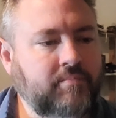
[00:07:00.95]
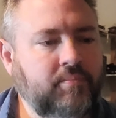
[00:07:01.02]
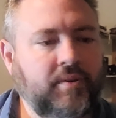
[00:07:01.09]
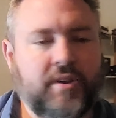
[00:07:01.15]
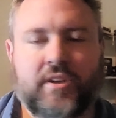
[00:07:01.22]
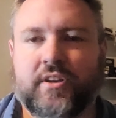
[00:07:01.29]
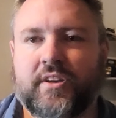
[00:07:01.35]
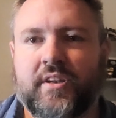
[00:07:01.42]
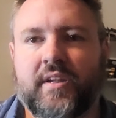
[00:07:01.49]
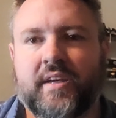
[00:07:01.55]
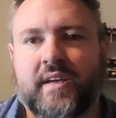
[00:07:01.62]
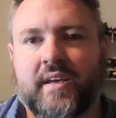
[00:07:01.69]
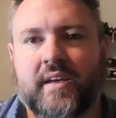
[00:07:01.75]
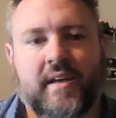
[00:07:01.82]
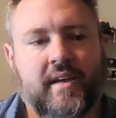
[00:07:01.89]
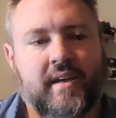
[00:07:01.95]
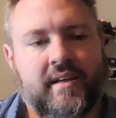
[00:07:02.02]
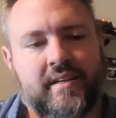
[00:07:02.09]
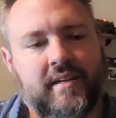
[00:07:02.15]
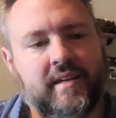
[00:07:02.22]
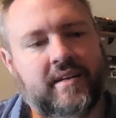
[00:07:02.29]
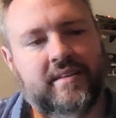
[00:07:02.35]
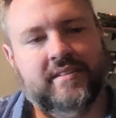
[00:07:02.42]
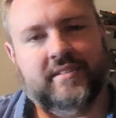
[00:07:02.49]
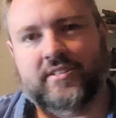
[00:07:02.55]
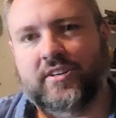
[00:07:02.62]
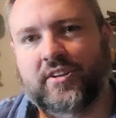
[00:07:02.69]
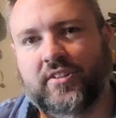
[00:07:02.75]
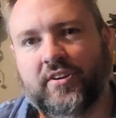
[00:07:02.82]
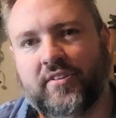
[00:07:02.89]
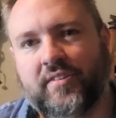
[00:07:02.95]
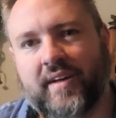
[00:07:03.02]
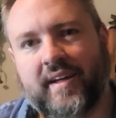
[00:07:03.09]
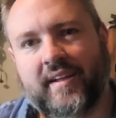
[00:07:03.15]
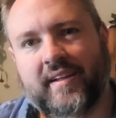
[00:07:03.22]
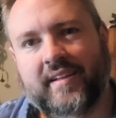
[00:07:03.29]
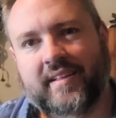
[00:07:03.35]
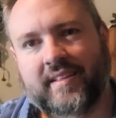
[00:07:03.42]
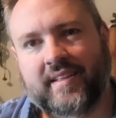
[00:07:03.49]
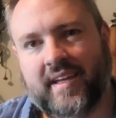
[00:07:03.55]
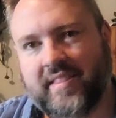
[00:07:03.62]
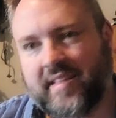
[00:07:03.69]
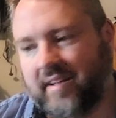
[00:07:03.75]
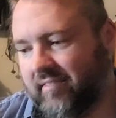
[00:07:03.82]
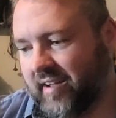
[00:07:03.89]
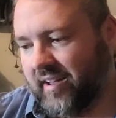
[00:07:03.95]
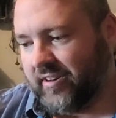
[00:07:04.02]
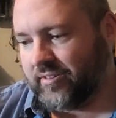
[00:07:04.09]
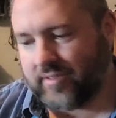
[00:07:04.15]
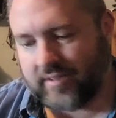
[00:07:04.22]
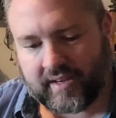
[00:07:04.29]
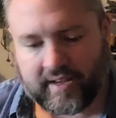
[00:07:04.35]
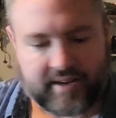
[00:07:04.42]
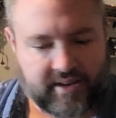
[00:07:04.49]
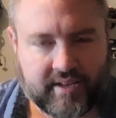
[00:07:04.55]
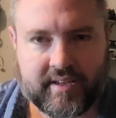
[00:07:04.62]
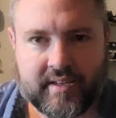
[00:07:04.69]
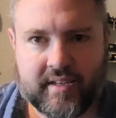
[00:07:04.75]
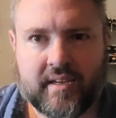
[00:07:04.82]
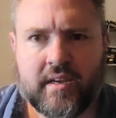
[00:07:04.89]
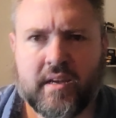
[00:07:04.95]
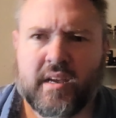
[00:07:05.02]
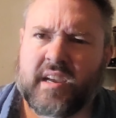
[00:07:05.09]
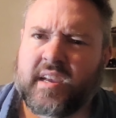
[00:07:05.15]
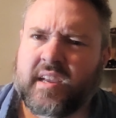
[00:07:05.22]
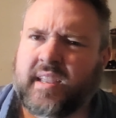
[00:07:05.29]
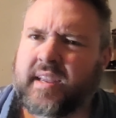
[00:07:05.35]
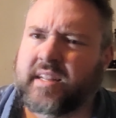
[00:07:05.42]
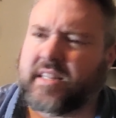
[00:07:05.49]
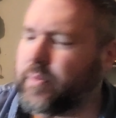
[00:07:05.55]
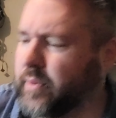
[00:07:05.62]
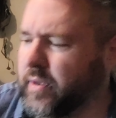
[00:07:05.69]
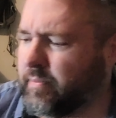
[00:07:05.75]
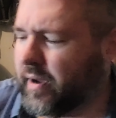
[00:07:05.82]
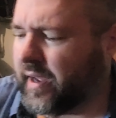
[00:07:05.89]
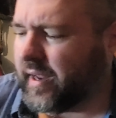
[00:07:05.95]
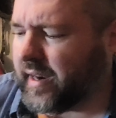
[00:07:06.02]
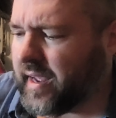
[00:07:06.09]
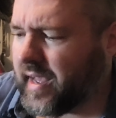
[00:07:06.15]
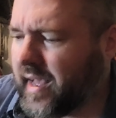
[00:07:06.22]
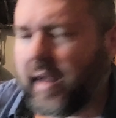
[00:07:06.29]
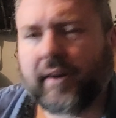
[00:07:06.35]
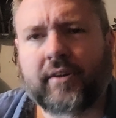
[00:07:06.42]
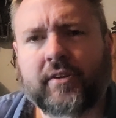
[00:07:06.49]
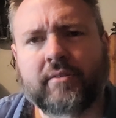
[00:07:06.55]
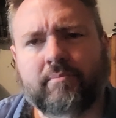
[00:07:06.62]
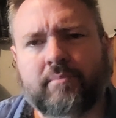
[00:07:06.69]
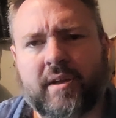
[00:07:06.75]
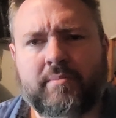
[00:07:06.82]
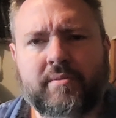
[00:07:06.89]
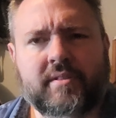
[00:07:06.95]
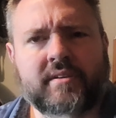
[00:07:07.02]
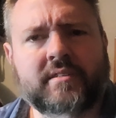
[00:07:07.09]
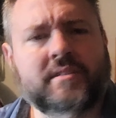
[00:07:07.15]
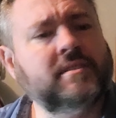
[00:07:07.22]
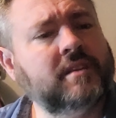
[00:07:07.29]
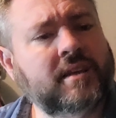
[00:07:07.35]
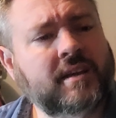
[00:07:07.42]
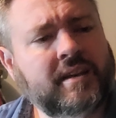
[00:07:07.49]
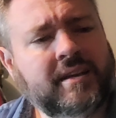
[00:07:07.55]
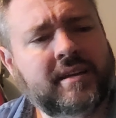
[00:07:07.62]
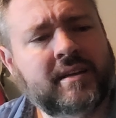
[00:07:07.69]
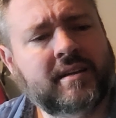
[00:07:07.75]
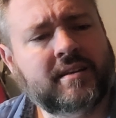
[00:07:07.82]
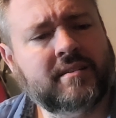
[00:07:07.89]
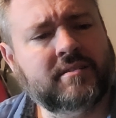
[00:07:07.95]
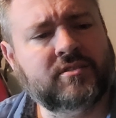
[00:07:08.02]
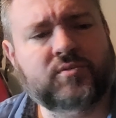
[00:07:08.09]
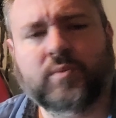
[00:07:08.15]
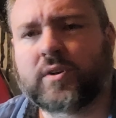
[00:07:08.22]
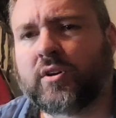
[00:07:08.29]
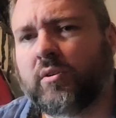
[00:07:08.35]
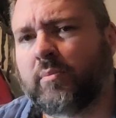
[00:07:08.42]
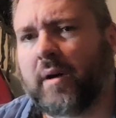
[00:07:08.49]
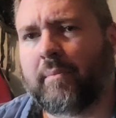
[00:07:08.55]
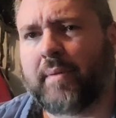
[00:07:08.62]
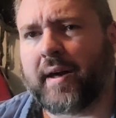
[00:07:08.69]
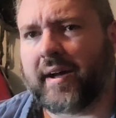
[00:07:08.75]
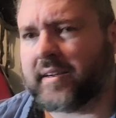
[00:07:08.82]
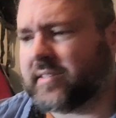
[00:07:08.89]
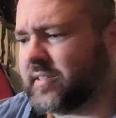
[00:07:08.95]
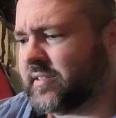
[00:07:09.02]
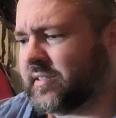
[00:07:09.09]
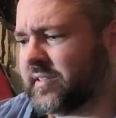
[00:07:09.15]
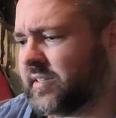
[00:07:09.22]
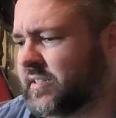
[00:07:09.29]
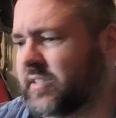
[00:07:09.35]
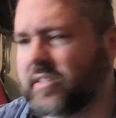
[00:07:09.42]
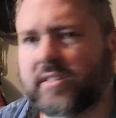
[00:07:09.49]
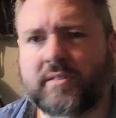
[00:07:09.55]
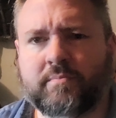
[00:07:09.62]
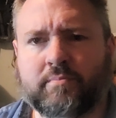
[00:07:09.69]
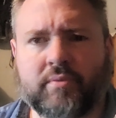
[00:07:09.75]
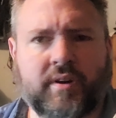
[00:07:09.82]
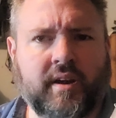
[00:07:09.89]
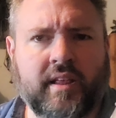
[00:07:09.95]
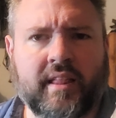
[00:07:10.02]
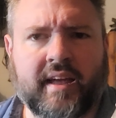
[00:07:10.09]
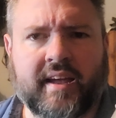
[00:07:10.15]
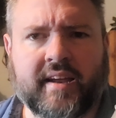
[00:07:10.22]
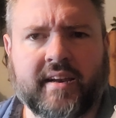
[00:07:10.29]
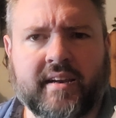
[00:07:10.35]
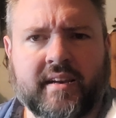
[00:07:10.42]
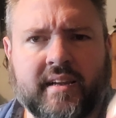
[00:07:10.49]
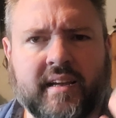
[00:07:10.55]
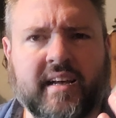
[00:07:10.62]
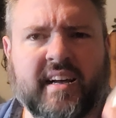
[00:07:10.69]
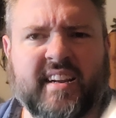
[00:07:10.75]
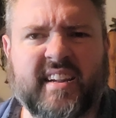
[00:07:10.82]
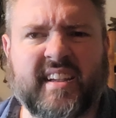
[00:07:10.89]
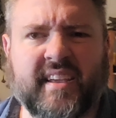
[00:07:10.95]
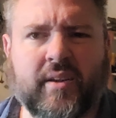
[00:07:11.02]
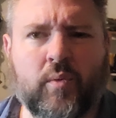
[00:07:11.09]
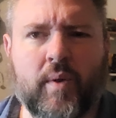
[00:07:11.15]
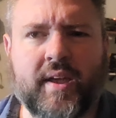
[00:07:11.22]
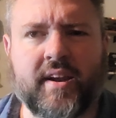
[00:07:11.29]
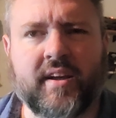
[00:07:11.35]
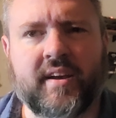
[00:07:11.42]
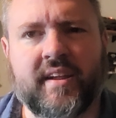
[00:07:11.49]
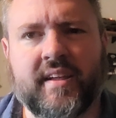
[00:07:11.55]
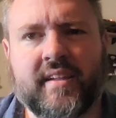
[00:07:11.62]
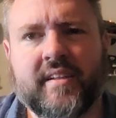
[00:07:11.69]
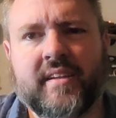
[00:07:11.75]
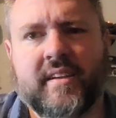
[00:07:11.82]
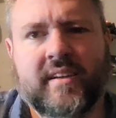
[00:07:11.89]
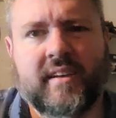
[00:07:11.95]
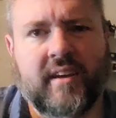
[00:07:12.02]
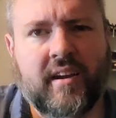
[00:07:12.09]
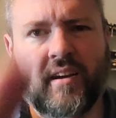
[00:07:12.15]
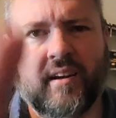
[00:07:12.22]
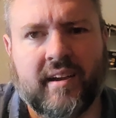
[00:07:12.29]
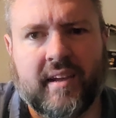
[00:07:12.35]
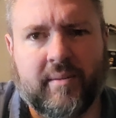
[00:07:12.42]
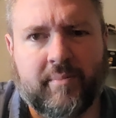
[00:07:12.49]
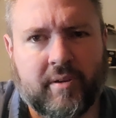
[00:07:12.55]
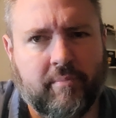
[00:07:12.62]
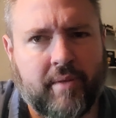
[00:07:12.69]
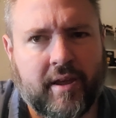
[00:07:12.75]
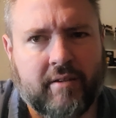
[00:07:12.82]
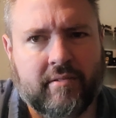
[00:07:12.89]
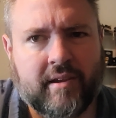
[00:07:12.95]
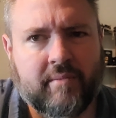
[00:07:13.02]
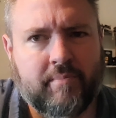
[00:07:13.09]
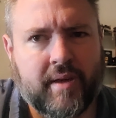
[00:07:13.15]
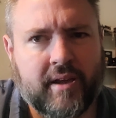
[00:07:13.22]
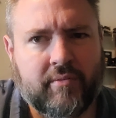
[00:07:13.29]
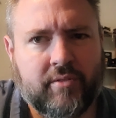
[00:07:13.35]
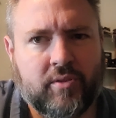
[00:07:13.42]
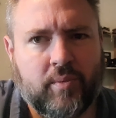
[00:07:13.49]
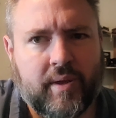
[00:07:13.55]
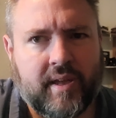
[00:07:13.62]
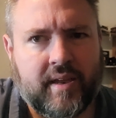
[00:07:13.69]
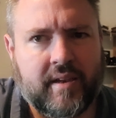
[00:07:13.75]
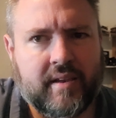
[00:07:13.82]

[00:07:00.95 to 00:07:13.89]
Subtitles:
pretty good. Still though, that rattle kind of gets me, but I don't know, maybe this will go in my pack since it is pretty light. I didn't get a weight on it. Alright, come back right back with the weight.